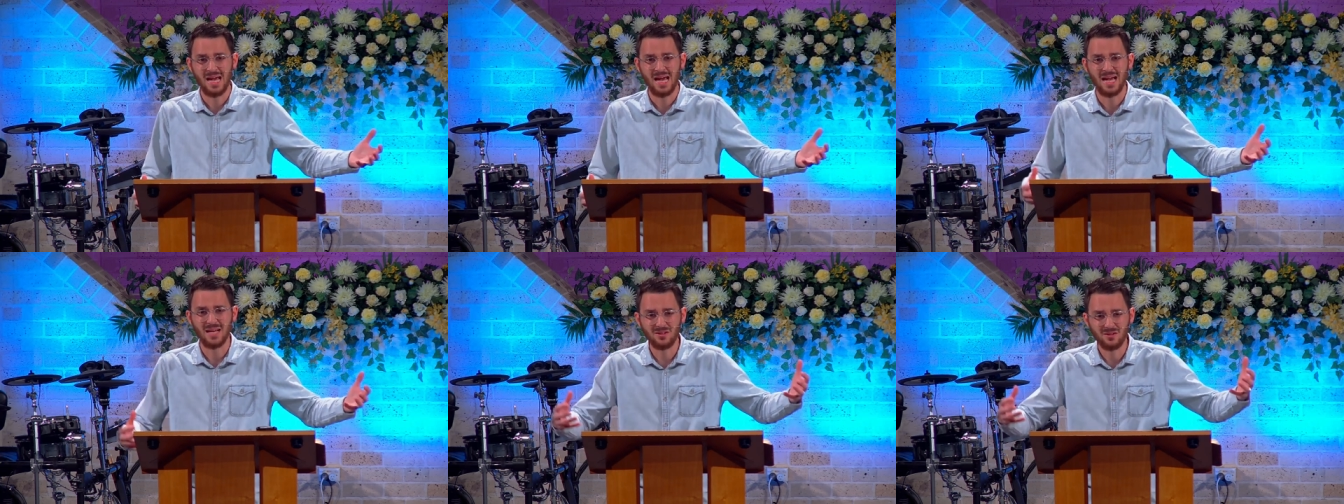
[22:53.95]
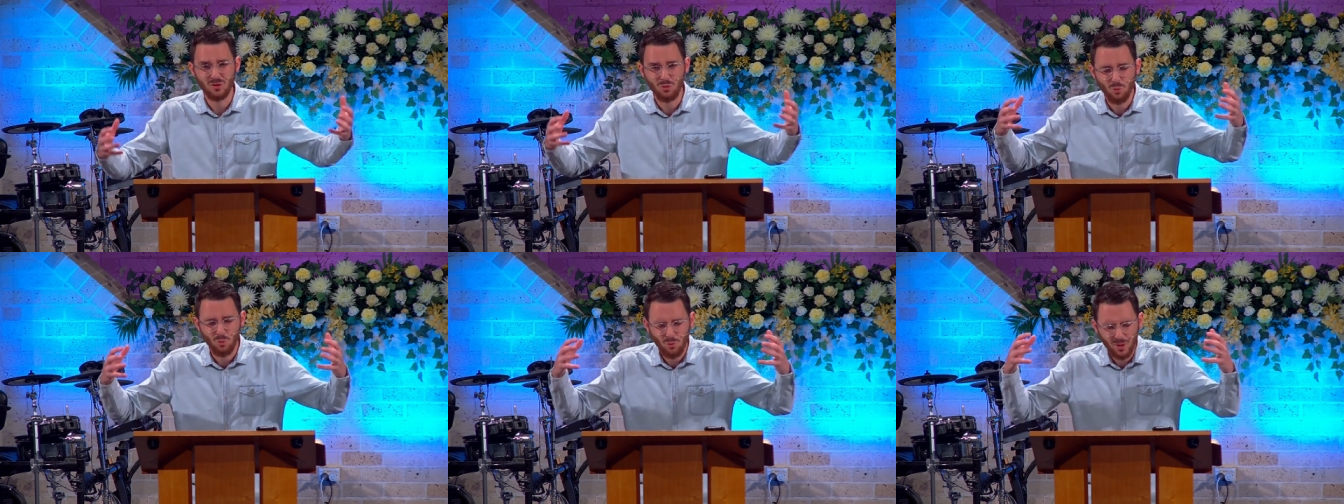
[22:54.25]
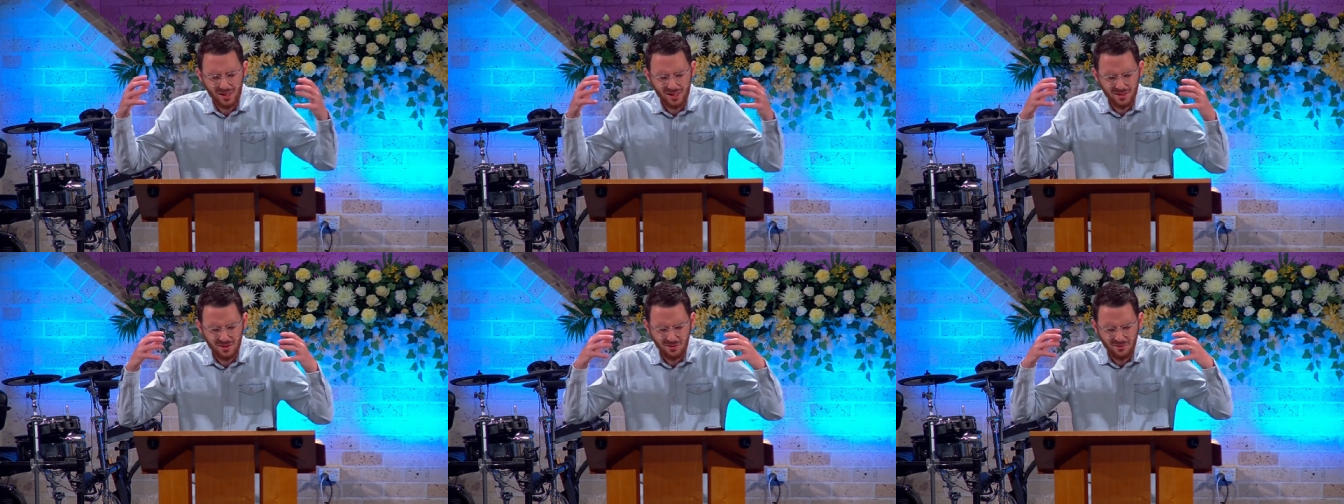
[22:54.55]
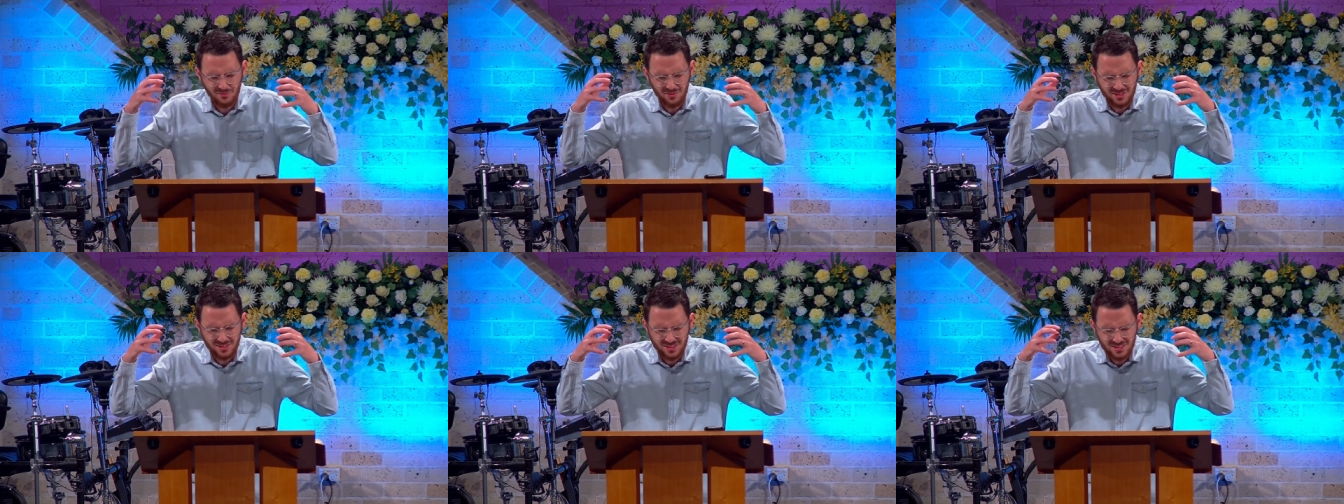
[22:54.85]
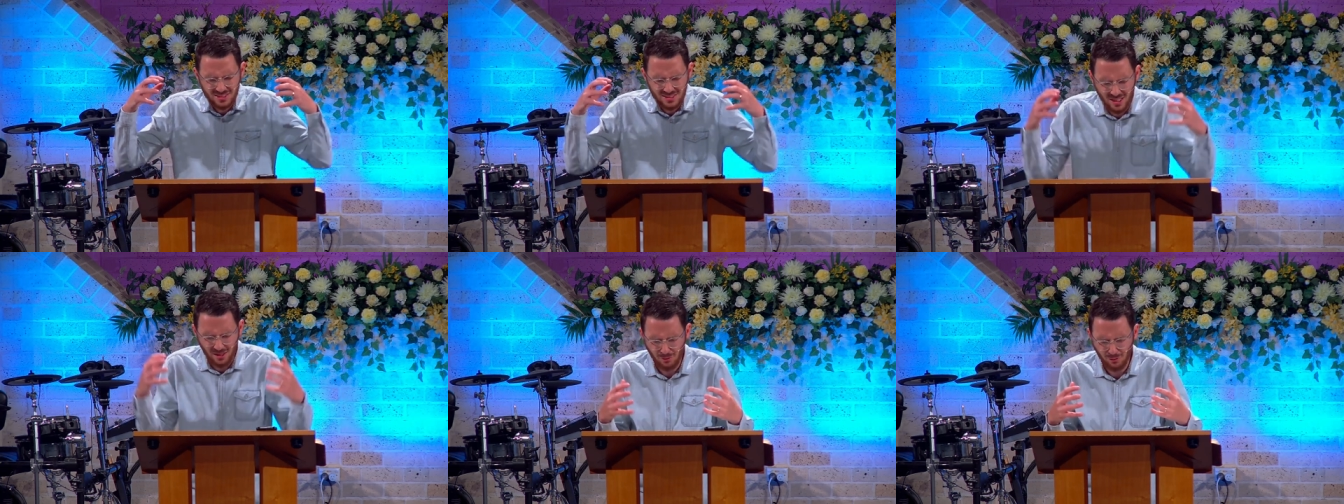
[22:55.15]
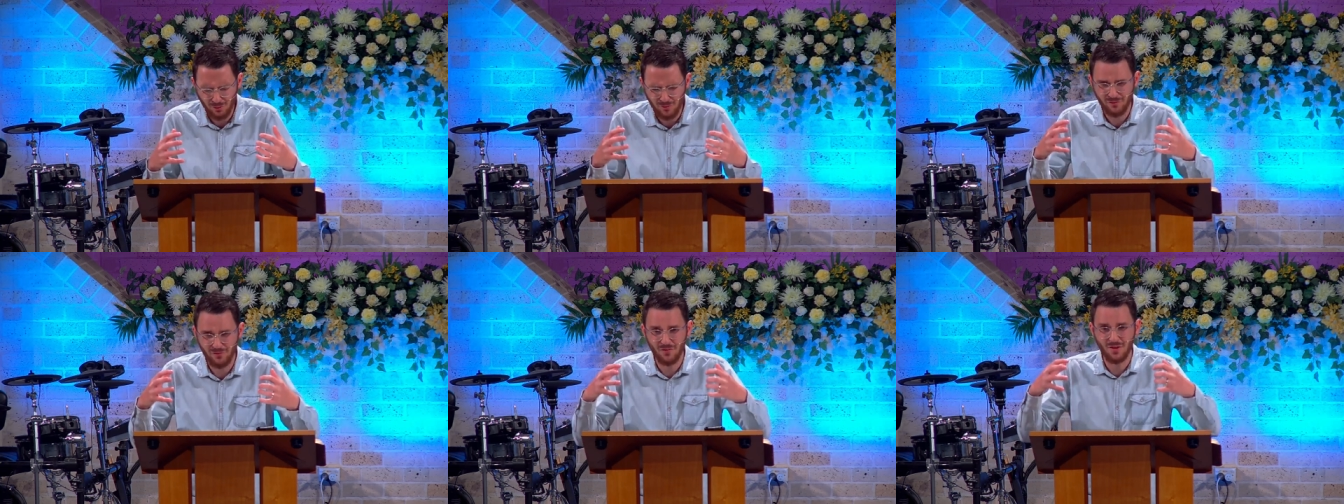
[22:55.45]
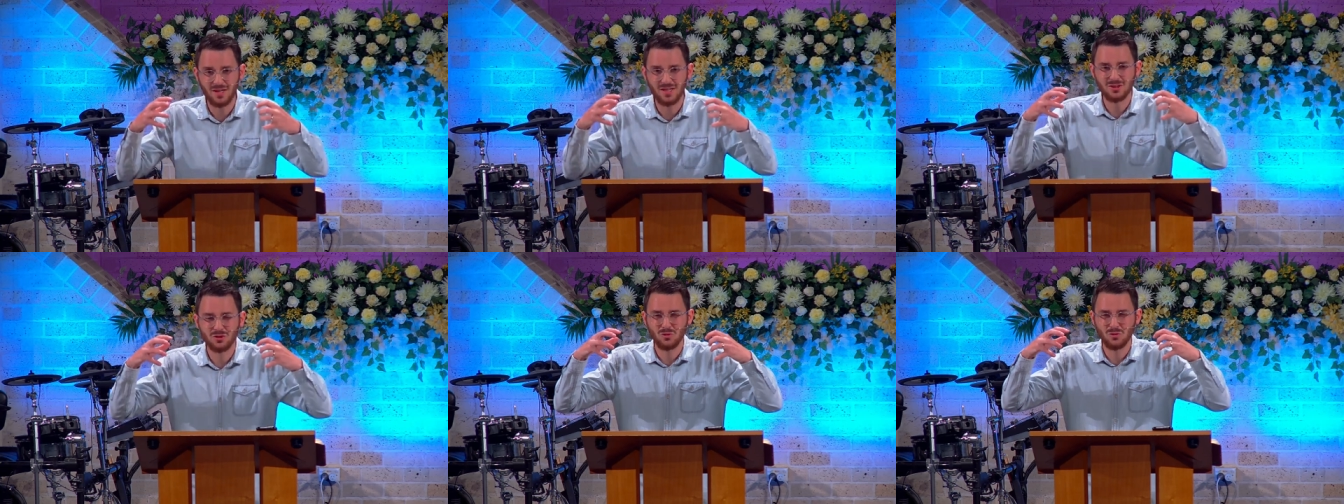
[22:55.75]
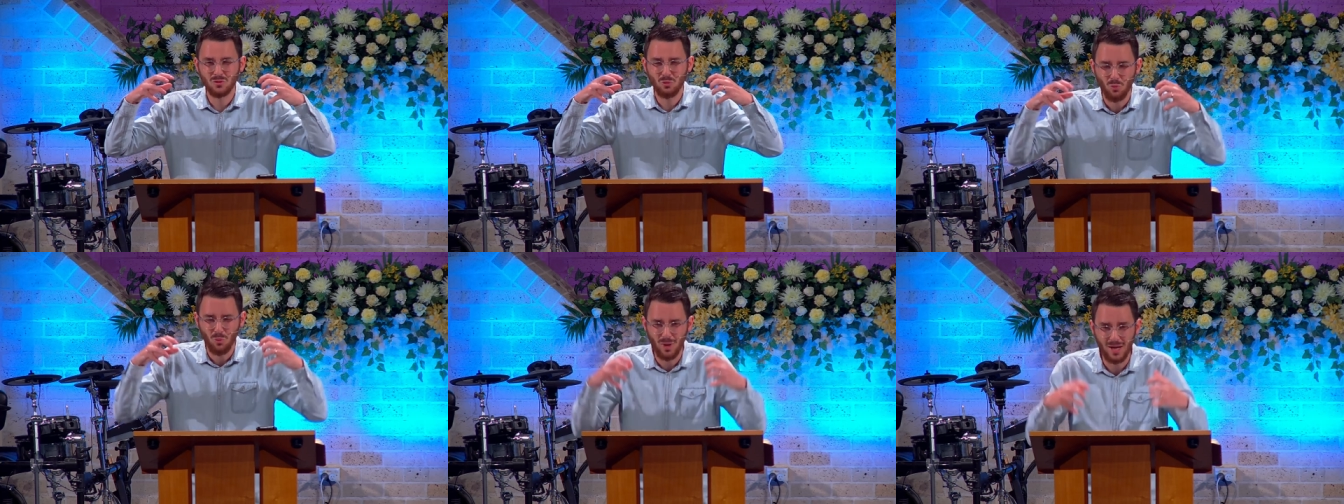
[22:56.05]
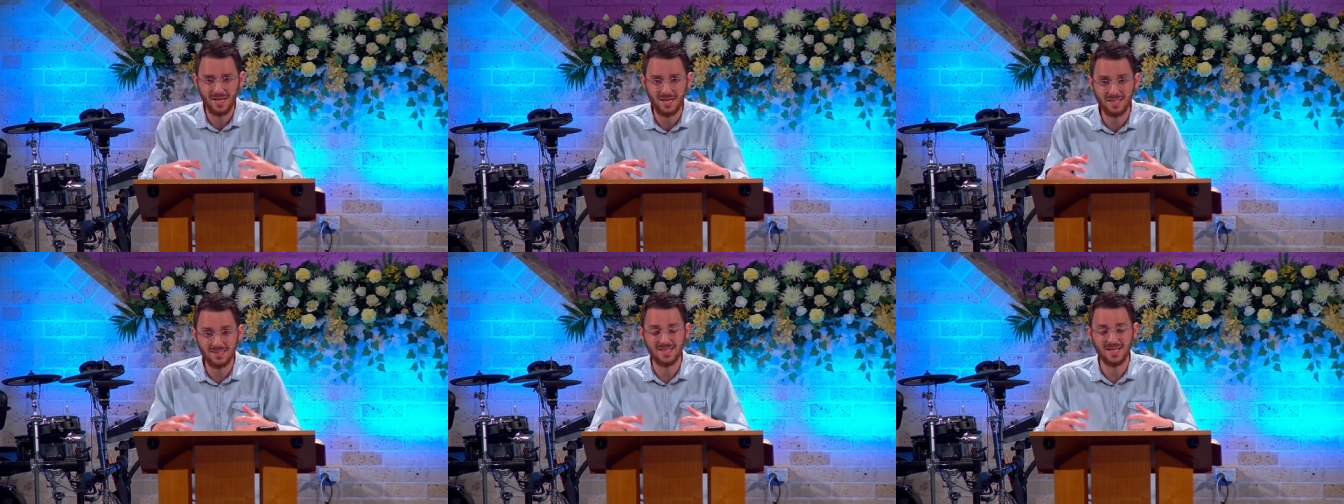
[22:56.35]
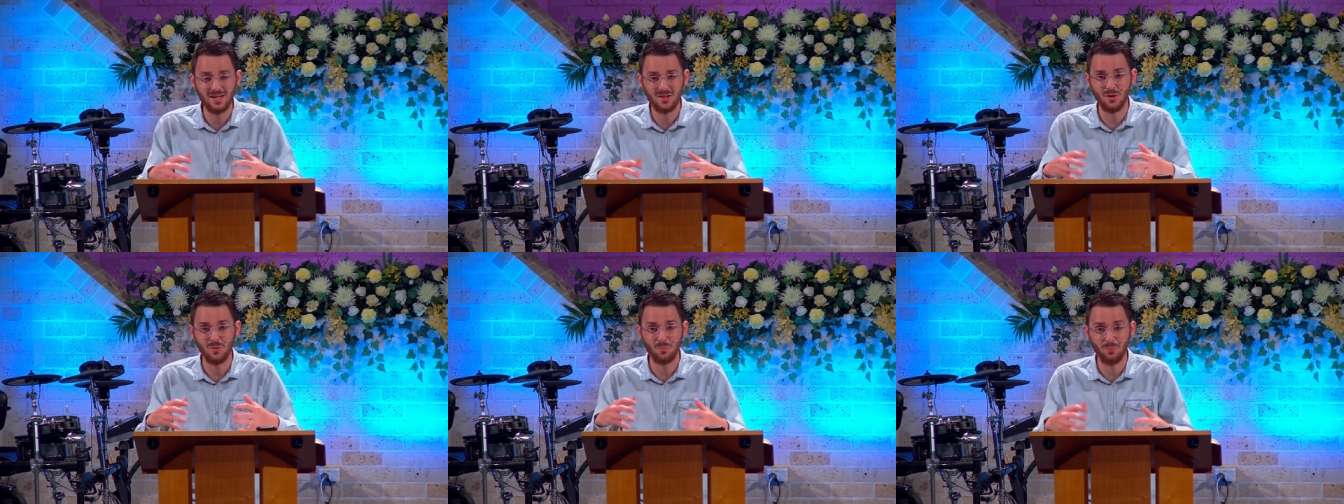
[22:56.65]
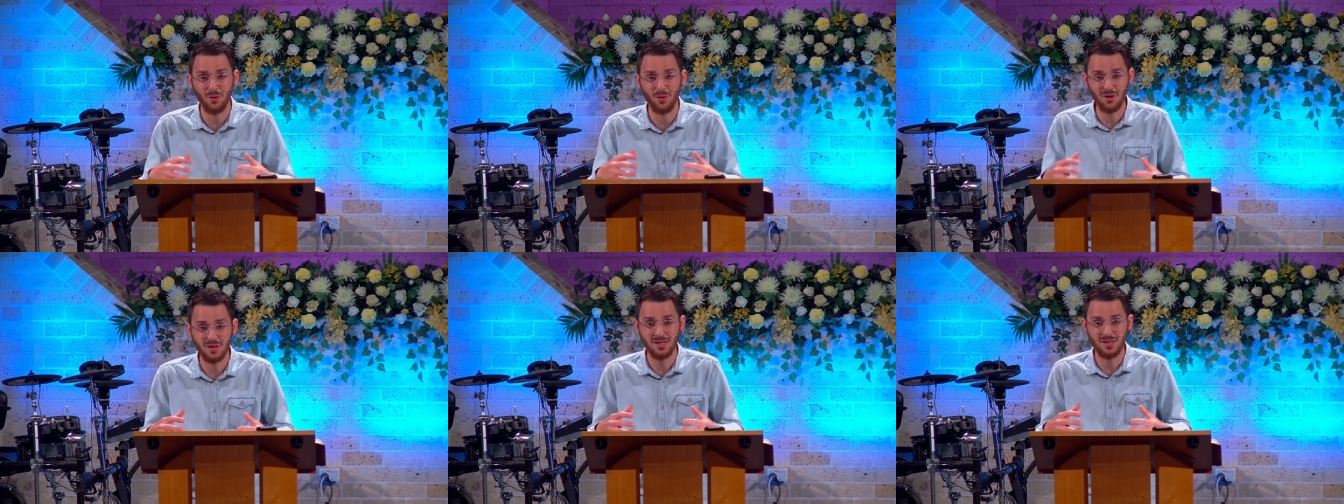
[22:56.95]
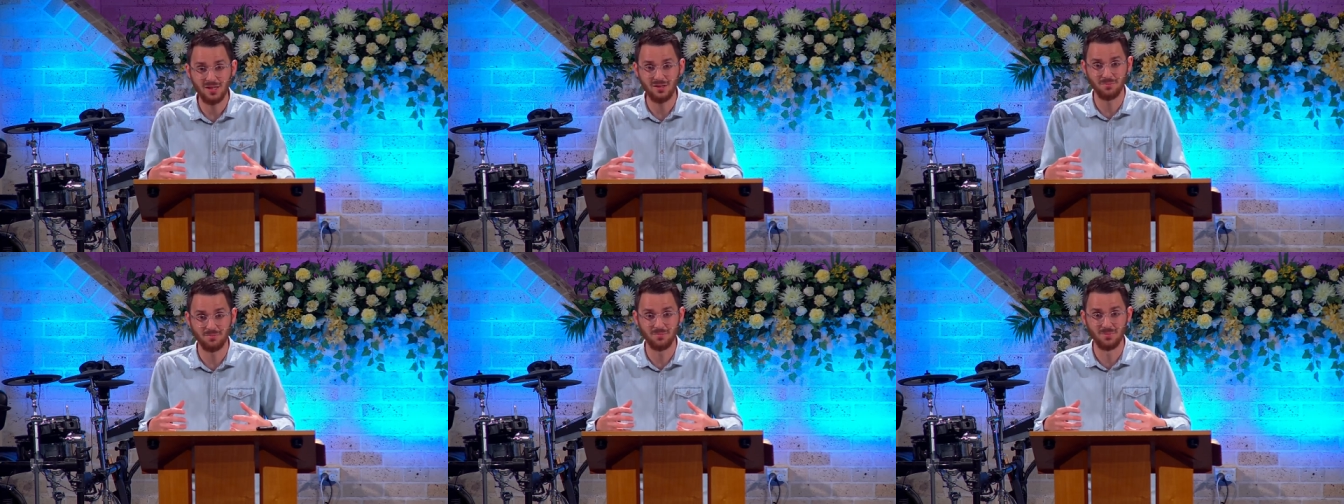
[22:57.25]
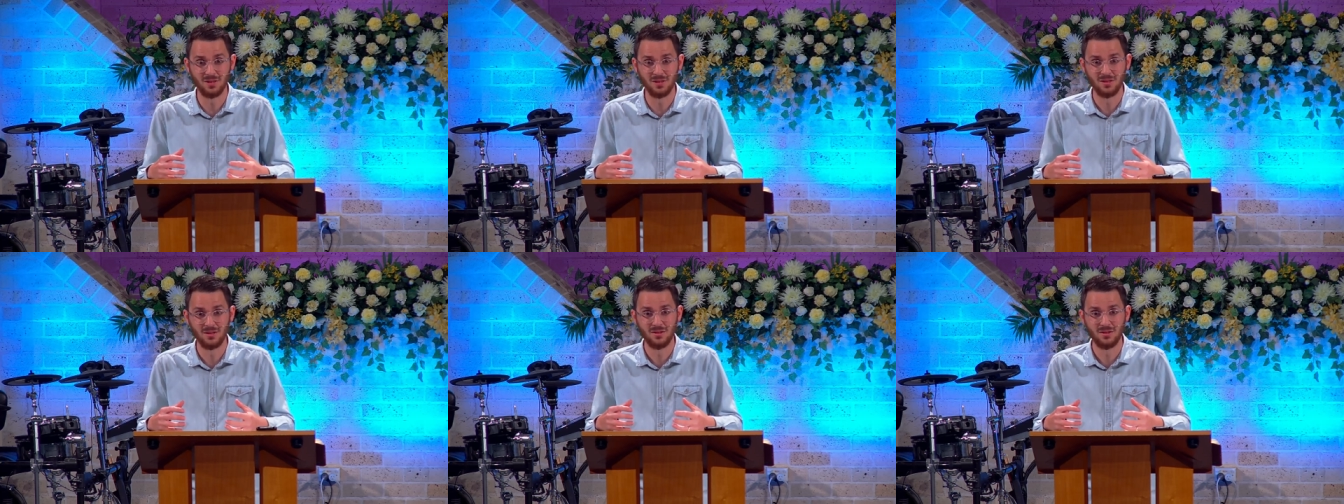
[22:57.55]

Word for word: and the weight of his sacrifice was weighing down upon him?